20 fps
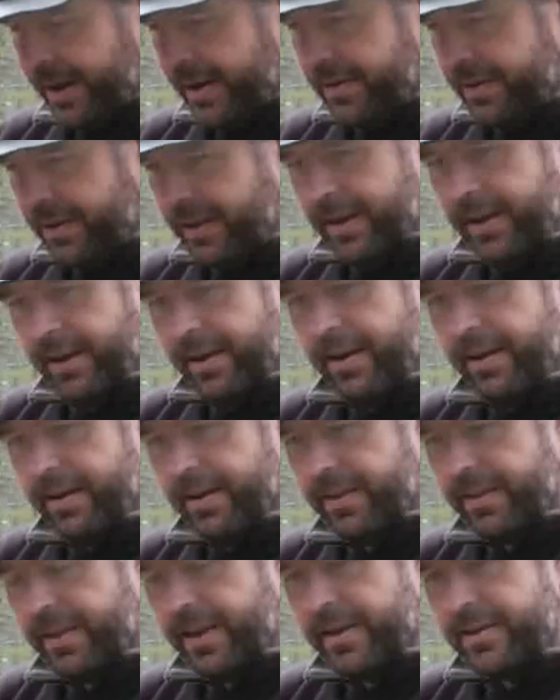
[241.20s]
I think
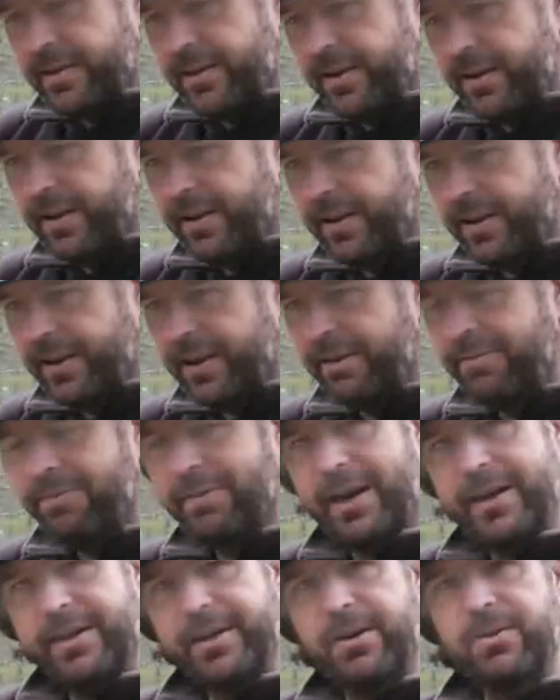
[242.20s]
that if
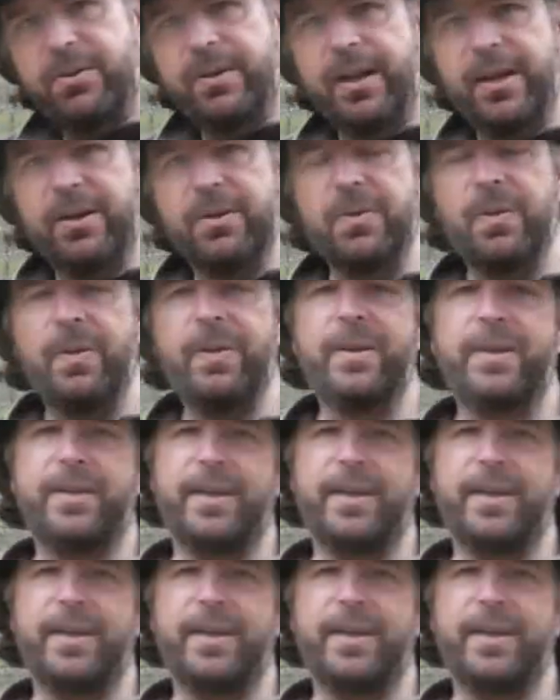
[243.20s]
I don't know